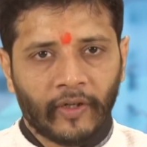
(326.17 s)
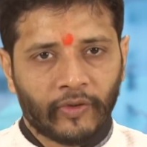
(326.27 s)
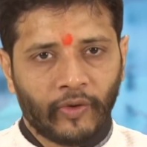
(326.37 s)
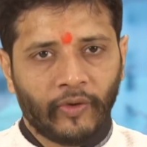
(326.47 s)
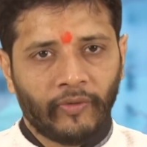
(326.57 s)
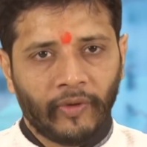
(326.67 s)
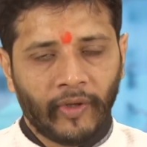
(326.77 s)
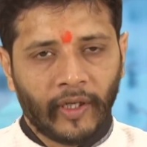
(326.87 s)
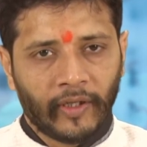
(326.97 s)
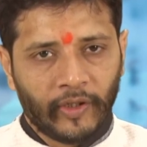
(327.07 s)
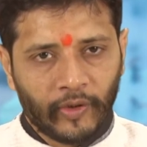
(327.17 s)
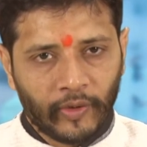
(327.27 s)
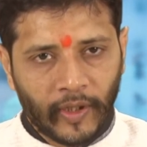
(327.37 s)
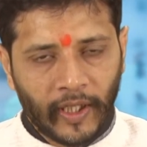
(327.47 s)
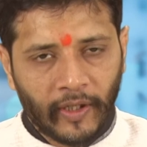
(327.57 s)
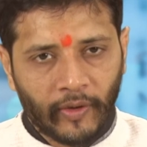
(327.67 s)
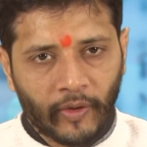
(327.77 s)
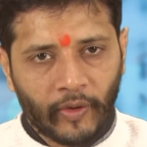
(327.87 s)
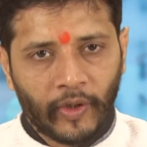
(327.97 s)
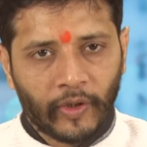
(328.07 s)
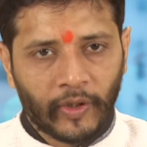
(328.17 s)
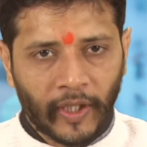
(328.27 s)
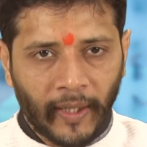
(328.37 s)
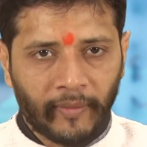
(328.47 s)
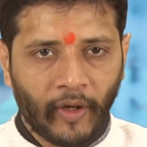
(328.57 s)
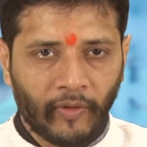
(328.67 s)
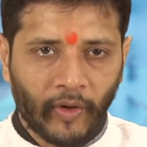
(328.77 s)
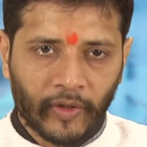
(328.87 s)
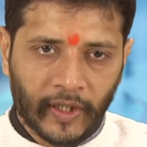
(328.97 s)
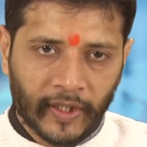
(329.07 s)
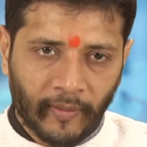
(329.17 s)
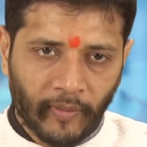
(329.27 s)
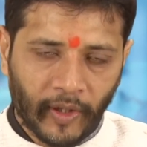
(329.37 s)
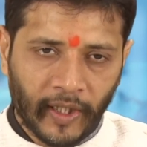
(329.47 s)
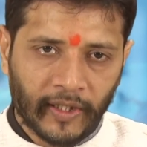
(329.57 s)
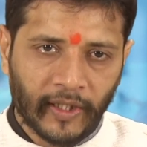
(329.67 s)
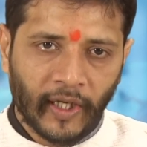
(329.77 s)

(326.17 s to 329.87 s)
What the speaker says: So we will usually go into the depth of all these components